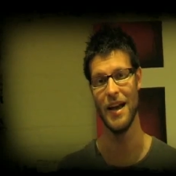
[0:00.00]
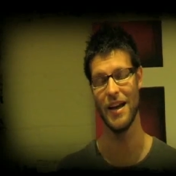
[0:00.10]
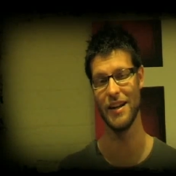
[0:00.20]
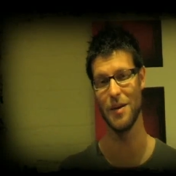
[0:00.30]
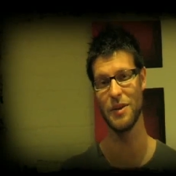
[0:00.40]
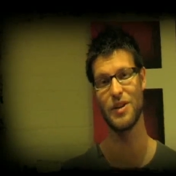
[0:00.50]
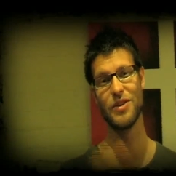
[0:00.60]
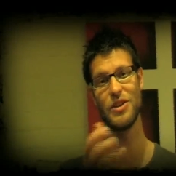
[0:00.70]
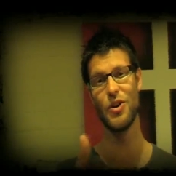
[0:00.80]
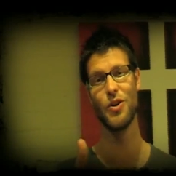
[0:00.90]
And uh,
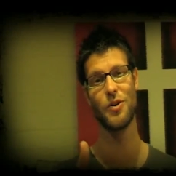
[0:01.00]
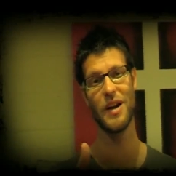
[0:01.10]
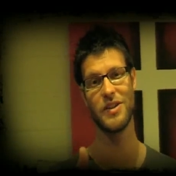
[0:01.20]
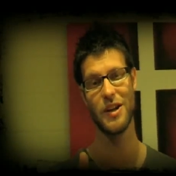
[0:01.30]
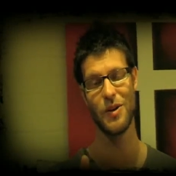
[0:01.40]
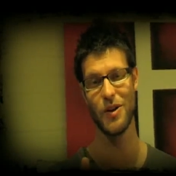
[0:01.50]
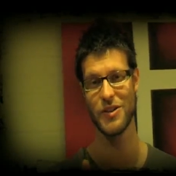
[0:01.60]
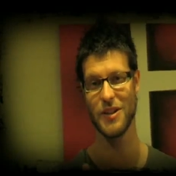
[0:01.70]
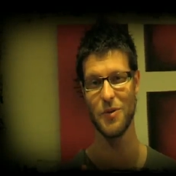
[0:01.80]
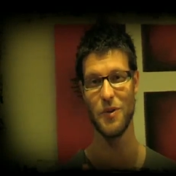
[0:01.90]
because of your great
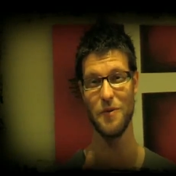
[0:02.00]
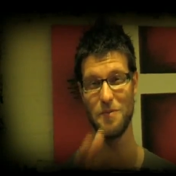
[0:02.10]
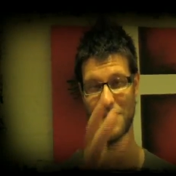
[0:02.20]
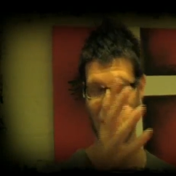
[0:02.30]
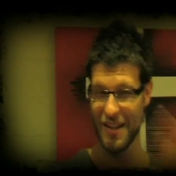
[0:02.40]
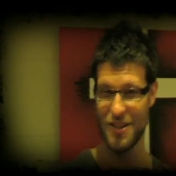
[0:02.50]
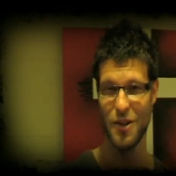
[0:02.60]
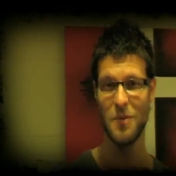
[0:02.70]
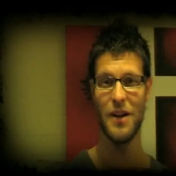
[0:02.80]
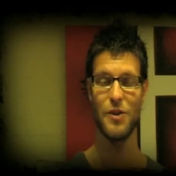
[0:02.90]
generosity, we've done
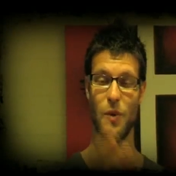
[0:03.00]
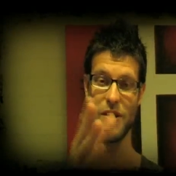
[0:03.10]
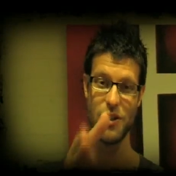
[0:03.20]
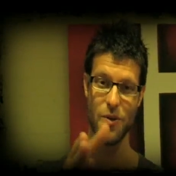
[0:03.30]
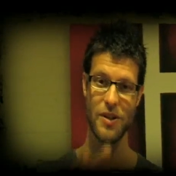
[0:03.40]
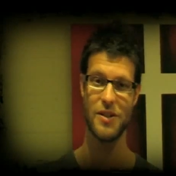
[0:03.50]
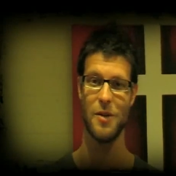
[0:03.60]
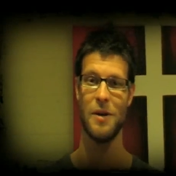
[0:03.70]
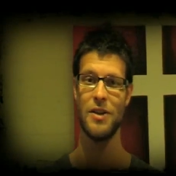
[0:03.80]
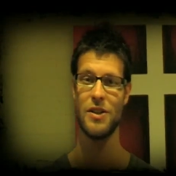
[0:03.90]
so much, we're doing
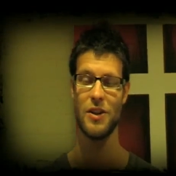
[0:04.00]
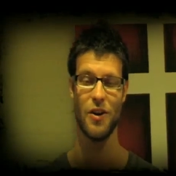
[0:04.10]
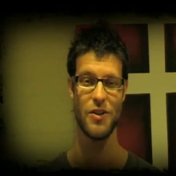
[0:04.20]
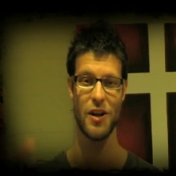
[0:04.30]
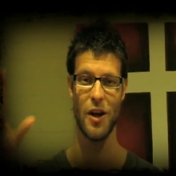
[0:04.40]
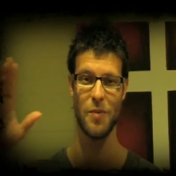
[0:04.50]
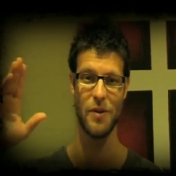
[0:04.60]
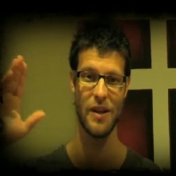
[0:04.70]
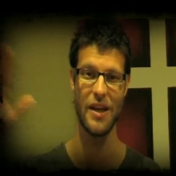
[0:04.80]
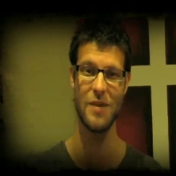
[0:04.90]
so much, and God's going to
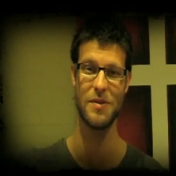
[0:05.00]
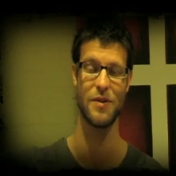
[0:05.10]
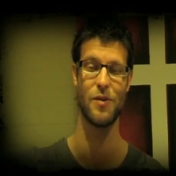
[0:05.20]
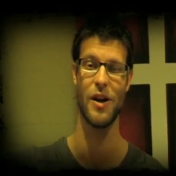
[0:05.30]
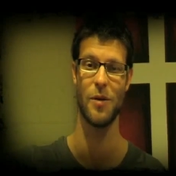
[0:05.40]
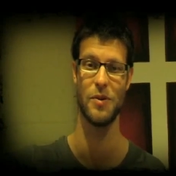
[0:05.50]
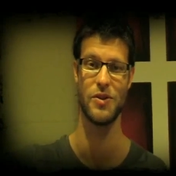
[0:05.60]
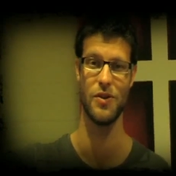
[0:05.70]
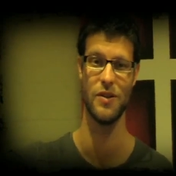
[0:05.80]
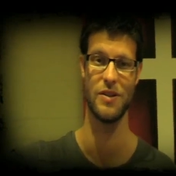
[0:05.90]
open heaps of great
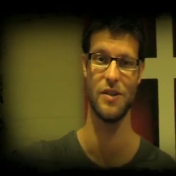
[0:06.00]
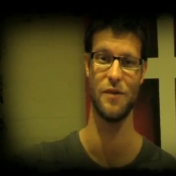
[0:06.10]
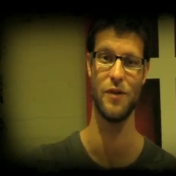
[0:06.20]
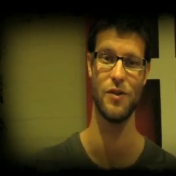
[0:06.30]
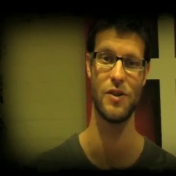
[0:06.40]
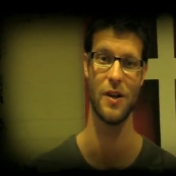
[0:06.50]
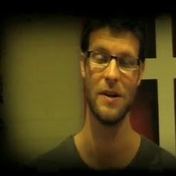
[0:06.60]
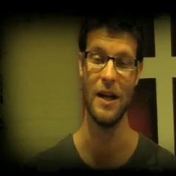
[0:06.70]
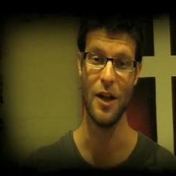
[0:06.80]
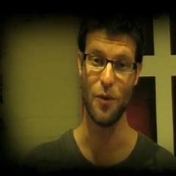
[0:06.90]
opportunities in the future.
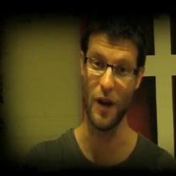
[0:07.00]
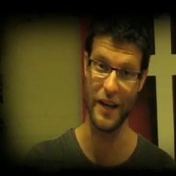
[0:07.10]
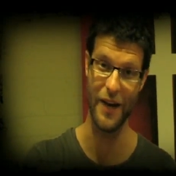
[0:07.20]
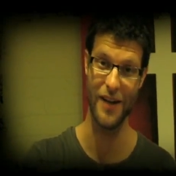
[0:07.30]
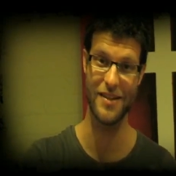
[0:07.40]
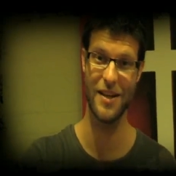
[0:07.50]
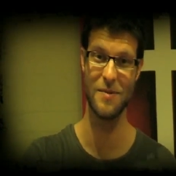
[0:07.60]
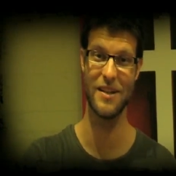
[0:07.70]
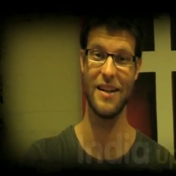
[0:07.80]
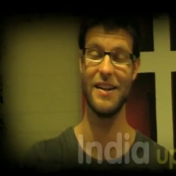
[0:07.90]
Right now our
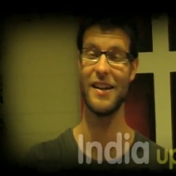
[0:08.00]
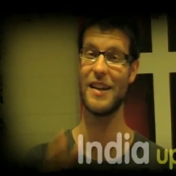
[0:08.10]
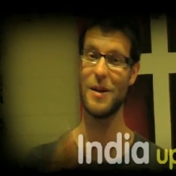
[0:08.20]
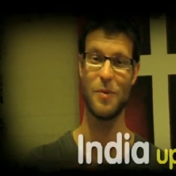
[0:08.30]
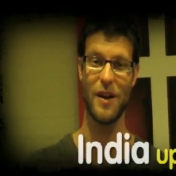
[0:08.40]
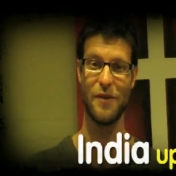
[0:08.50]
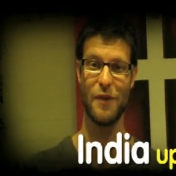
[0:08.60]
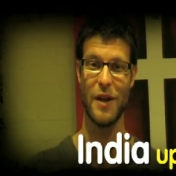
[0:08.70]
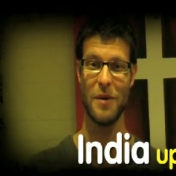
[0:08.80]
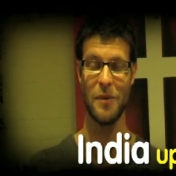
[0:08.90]
team's in India, keep praying
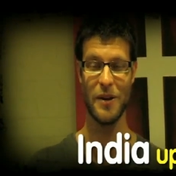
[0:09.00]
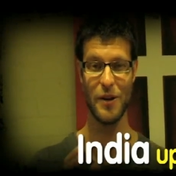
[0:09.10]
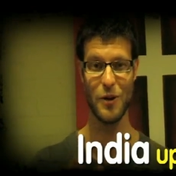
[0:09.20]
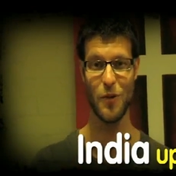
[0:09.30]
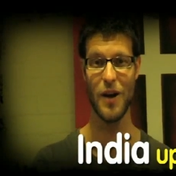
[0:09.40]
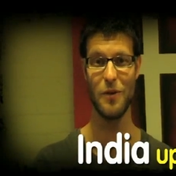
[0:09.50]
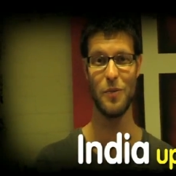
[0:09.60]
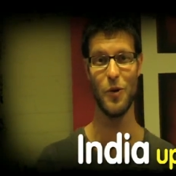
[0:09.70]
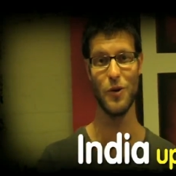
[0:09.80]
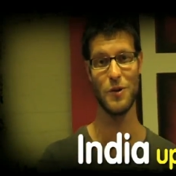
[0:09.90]
for them. I'm hearing great
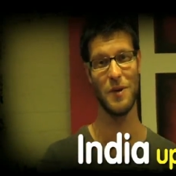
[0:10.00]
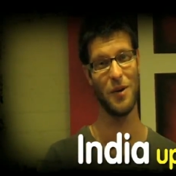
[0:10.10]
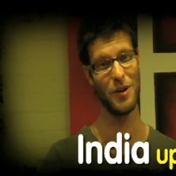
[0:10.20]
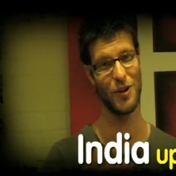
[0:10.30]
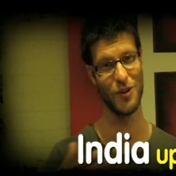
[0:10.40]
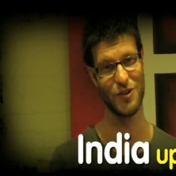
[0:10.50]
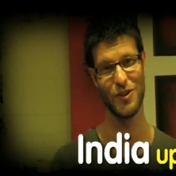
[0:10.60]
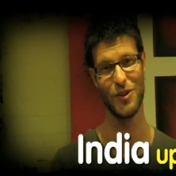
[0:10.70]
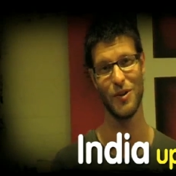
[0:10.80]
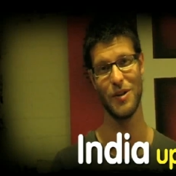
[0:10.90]
reports about what God's
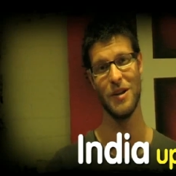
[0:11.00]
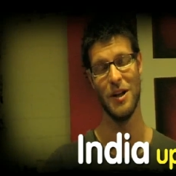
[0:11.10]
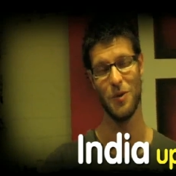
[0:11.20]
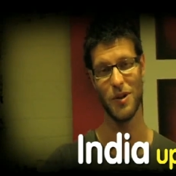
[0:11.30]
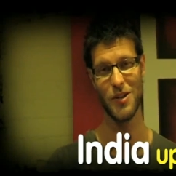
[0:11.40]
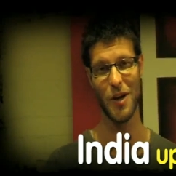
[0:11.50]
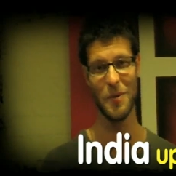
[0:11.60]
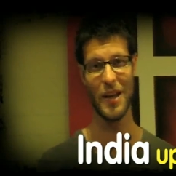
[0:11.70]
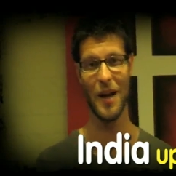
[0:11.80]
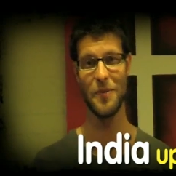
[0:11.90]
doing, what's
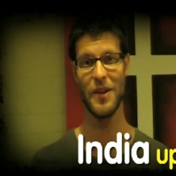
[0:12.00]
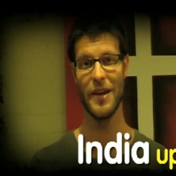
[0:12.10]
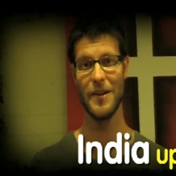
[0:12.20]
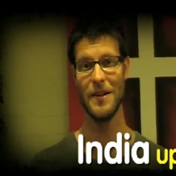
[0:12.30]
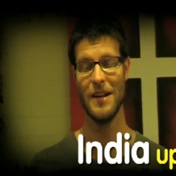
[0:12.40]
opening up there.